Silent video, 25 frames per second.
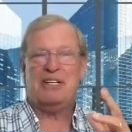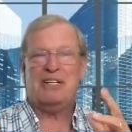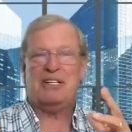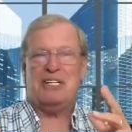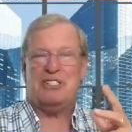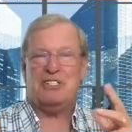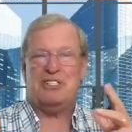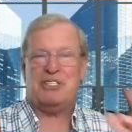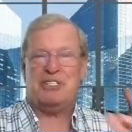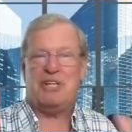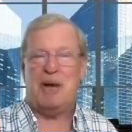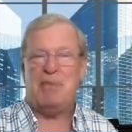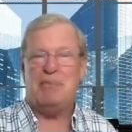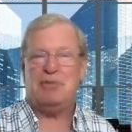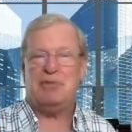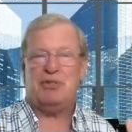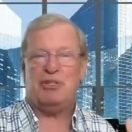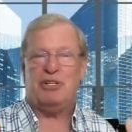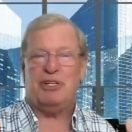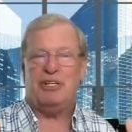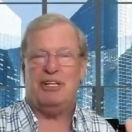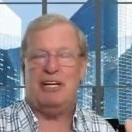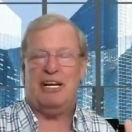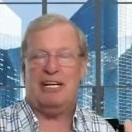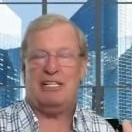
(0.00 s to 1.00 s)

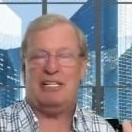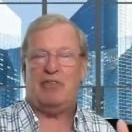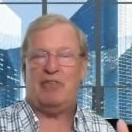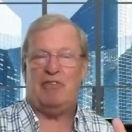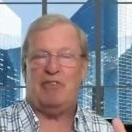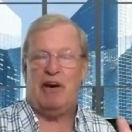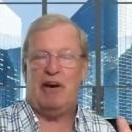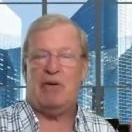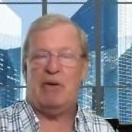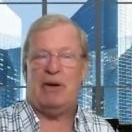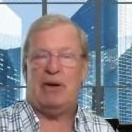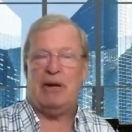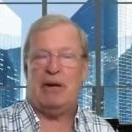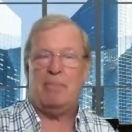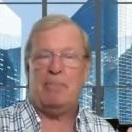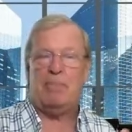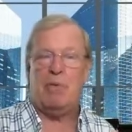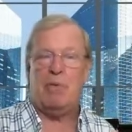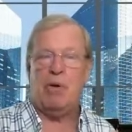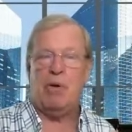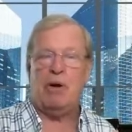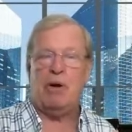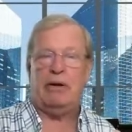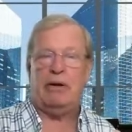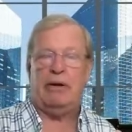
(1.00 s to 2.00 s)
consumption. It's very
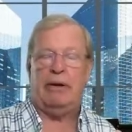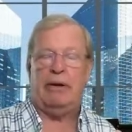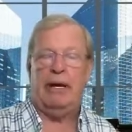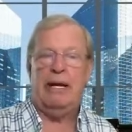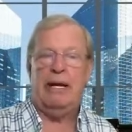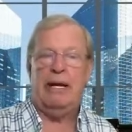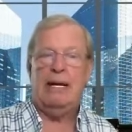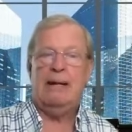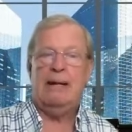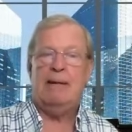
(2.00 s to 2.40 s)
important.